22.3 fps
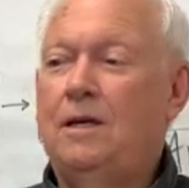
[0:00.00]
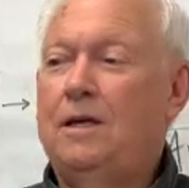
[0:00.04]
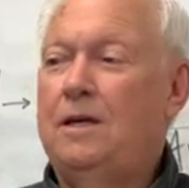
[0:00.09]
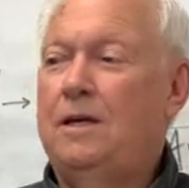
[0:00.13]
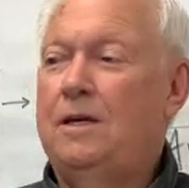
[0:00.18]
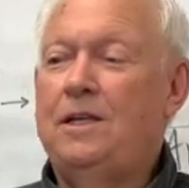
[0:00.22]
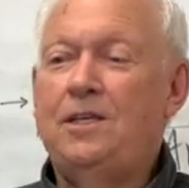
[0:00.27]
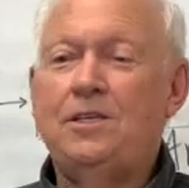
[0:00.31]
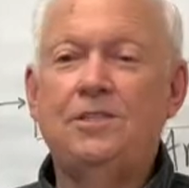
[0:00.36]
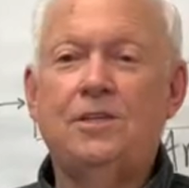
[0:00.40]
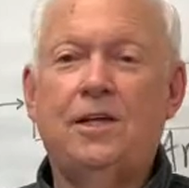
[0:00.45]

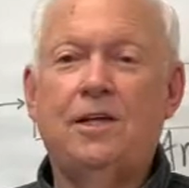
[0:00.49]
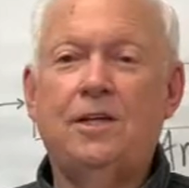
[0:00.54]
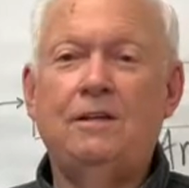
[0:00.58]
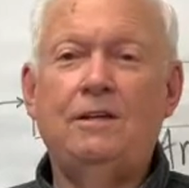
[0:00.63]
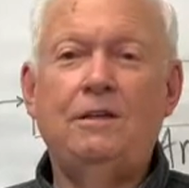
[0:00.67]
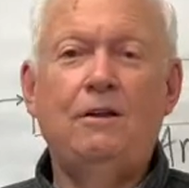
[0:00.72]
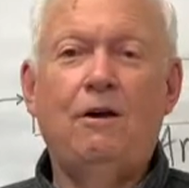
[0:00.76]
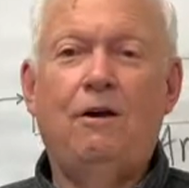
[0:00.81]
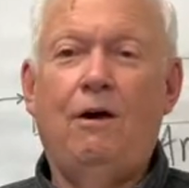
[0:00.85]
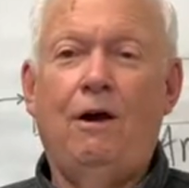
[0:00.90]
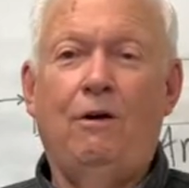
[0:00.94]
And he said,
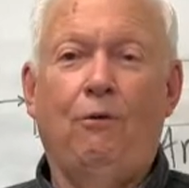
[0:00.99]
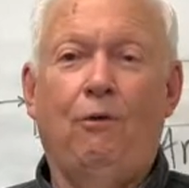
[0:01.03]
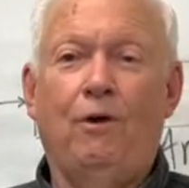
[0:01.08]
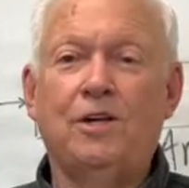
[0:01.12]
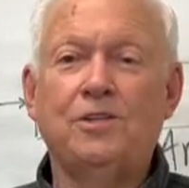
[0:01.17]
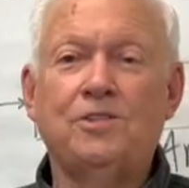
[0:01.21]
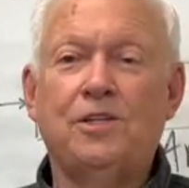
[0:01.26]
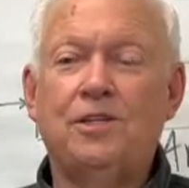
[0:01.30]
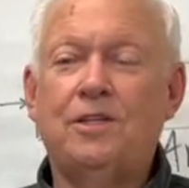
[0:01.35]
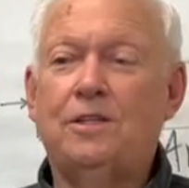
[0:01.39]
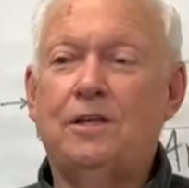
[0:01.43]
no, I
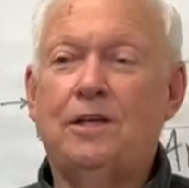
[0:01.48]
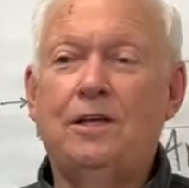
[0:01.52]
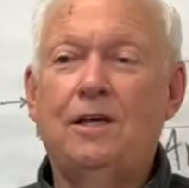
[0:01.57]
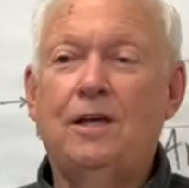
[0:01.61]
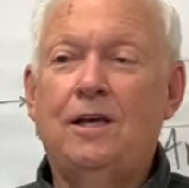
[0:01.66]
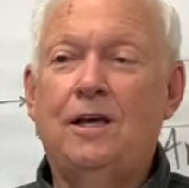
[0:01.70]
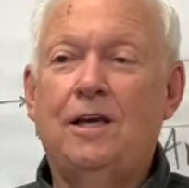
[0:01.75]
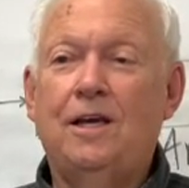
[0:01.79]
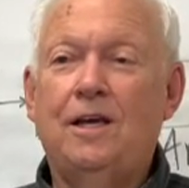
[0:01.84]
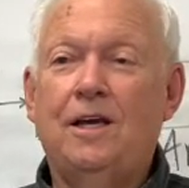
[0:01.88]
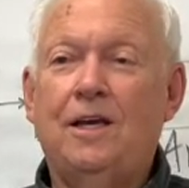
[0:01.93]
wasn't.
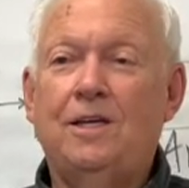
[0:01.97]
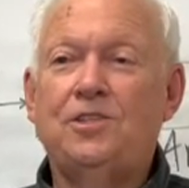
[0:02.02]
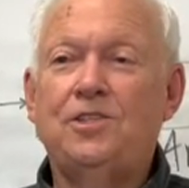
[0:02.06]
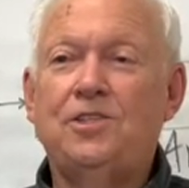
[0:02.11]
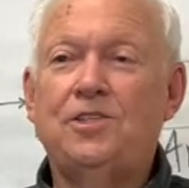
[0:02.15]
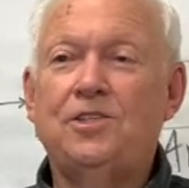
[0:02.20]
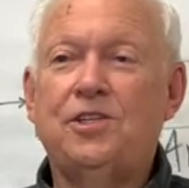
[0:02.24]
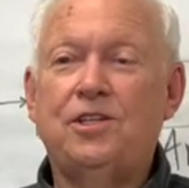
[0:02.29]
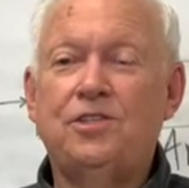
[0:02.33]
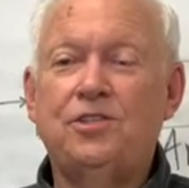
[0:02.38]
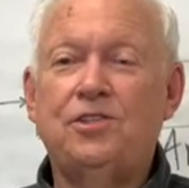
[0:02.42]
And she
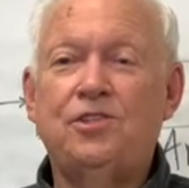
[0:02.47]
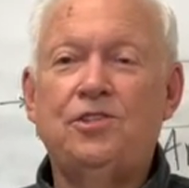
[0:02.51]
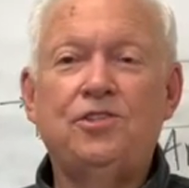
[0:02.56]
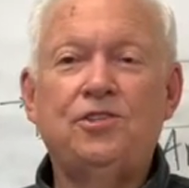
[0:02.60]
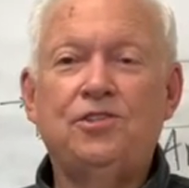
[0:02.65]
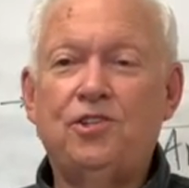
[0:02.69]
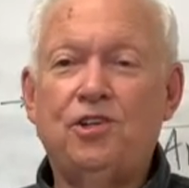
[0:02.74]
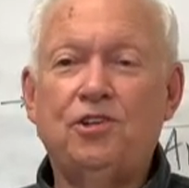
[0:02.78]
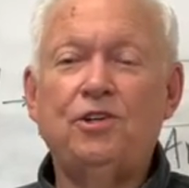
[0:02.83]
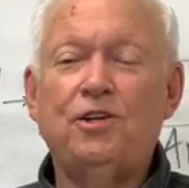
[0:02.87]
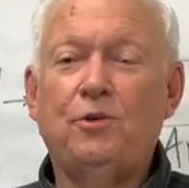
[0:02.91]
said,
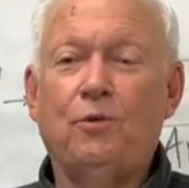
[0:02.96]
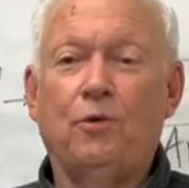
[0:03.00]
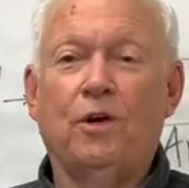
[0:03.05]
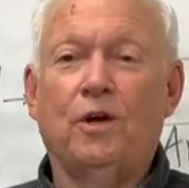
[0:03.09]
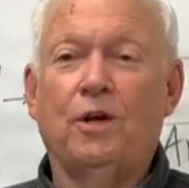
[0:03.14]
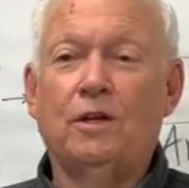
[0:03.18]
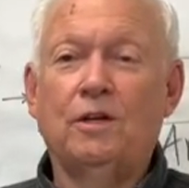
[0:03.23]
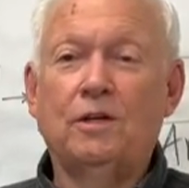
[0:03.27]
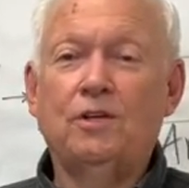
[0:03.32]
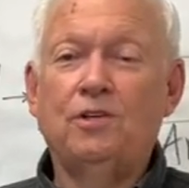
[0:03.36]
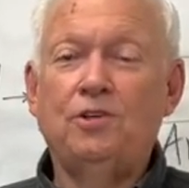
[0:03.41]
sure you
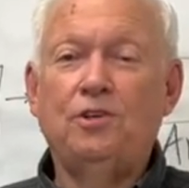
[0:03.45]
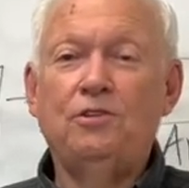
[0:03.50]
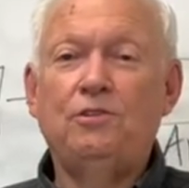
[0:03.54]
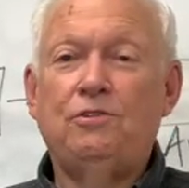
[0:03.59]
were.